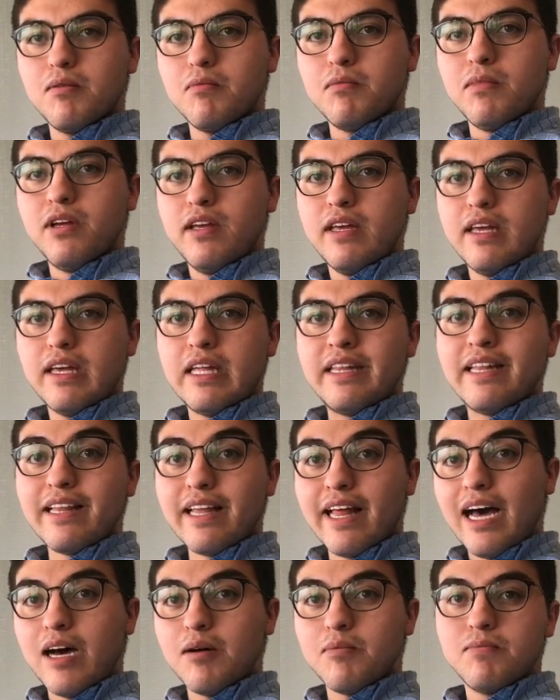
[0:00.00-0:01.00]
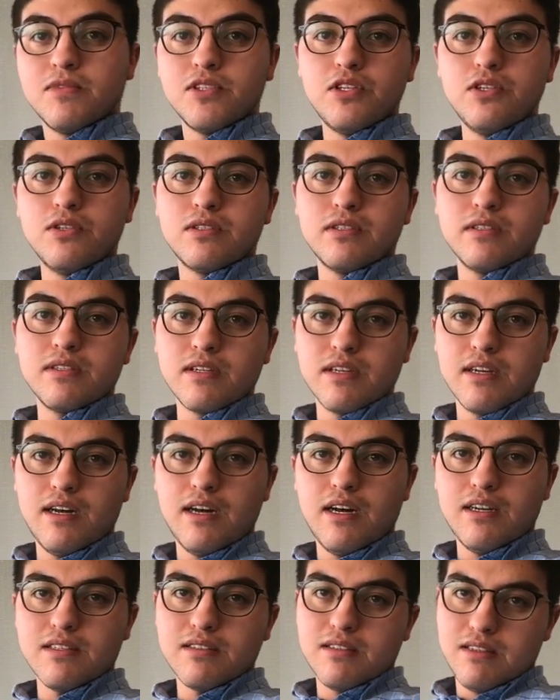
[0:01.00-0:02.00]
them in the lab using
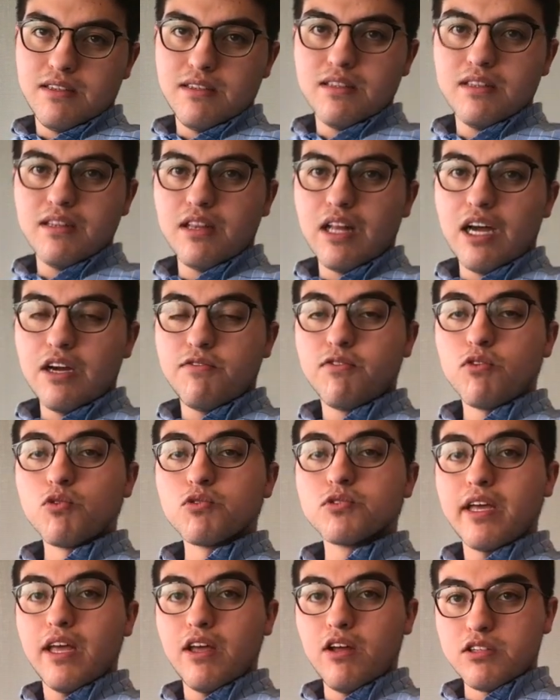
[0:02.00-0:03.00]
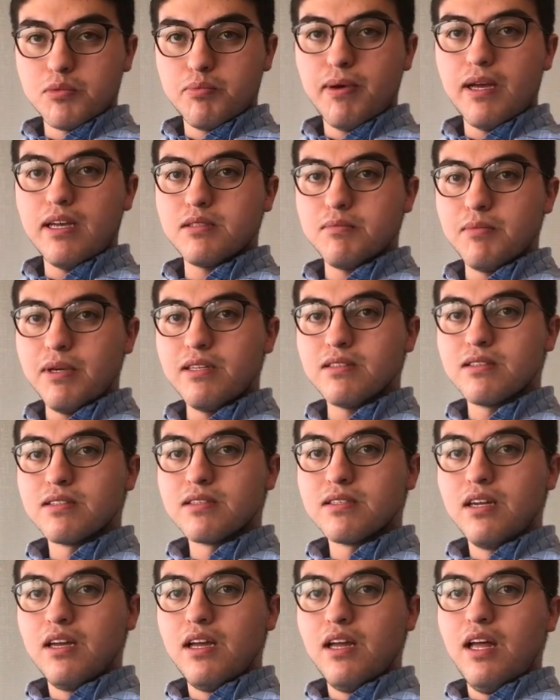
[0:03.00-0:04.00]
full-scale
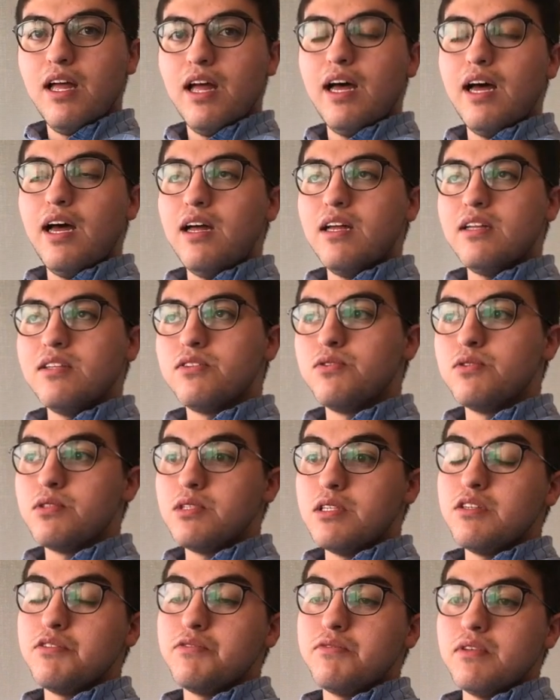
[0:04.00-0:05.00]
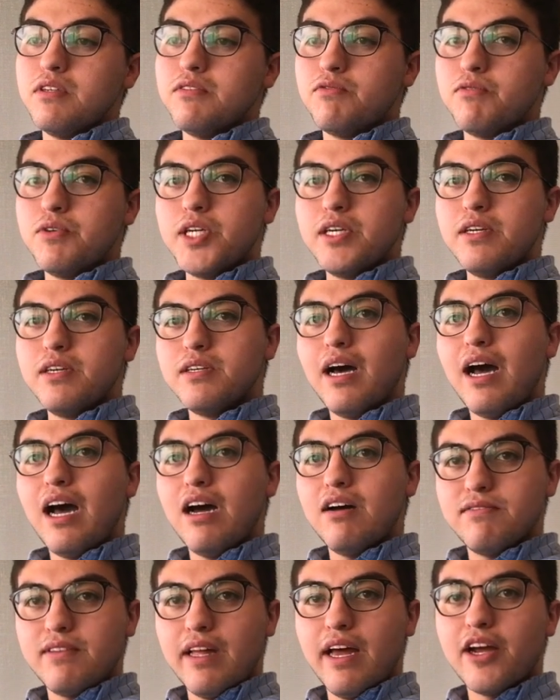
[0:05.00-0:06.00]
specimens, and to see if we
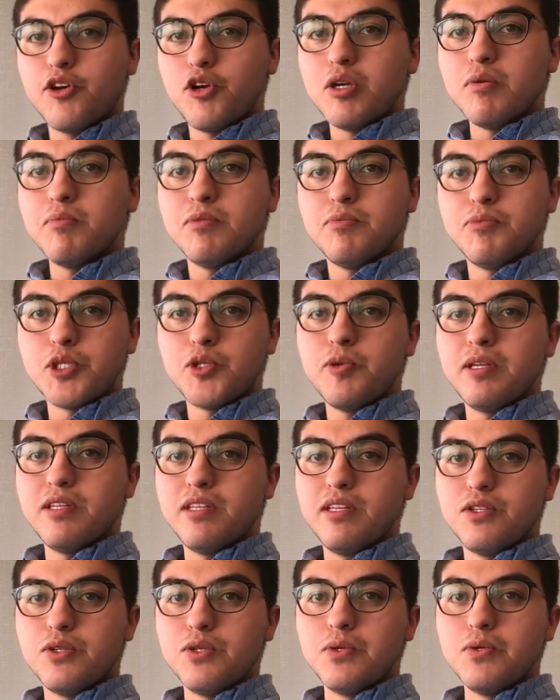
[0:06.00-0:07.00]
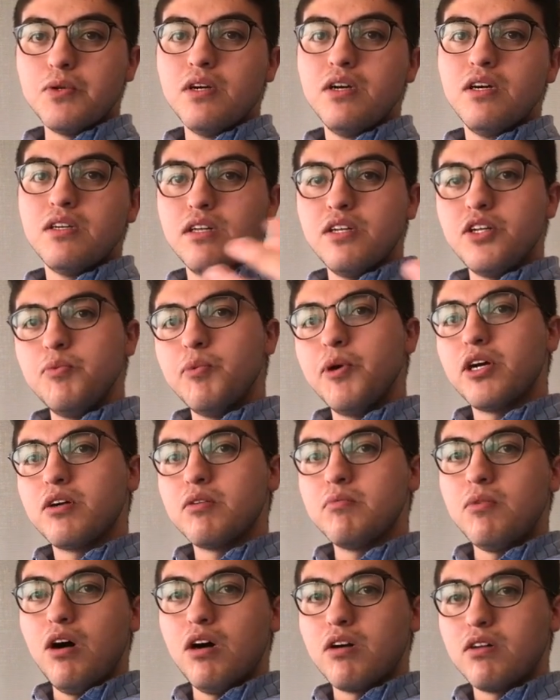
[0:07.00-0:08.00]
have agreement between the two, the
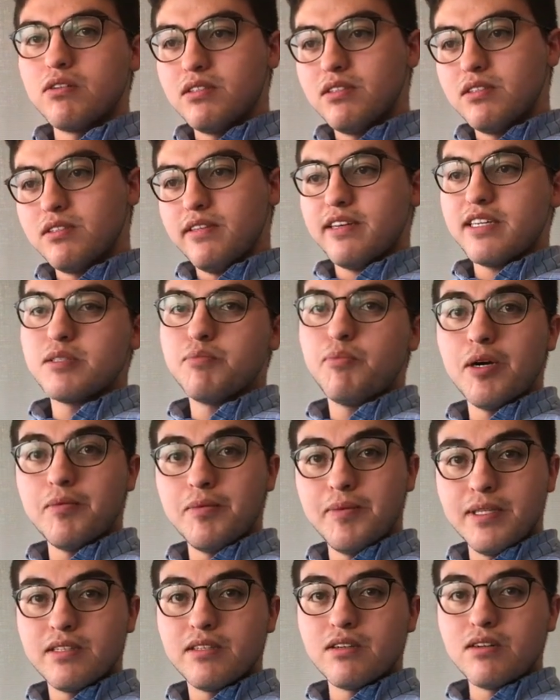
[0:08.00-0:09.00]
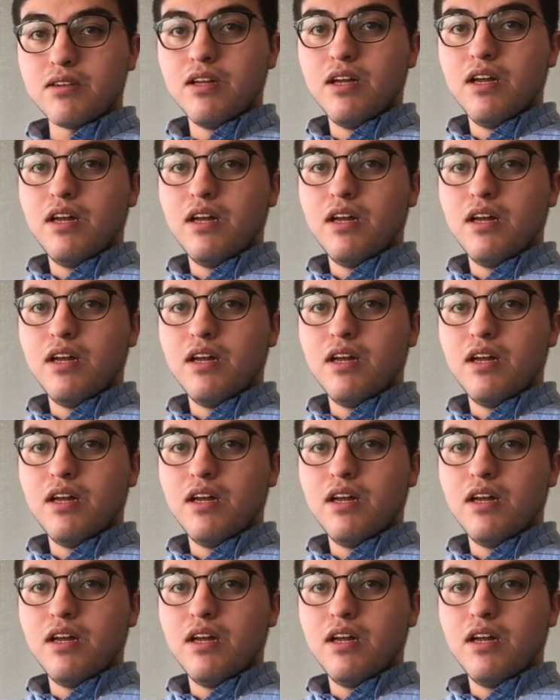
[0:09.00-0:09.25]
numerical models and the experimental.